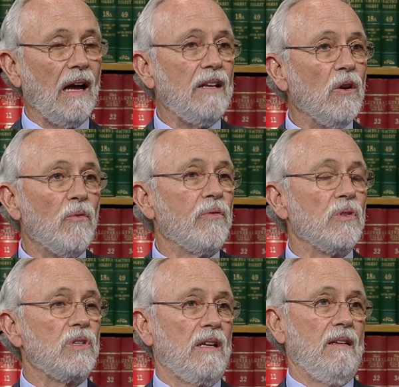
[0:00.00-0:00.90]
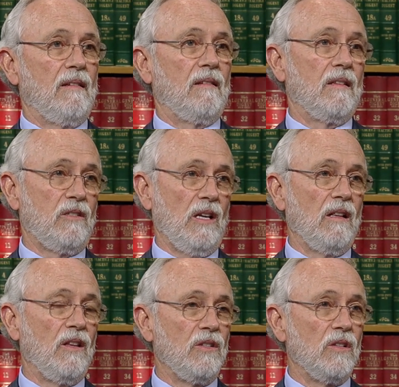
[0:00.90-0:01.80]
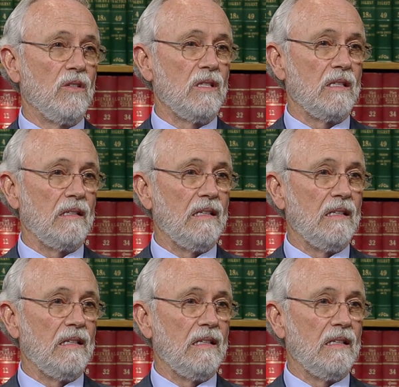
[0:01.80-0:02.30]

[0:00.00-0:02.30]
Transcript: I know firsthand the challenges,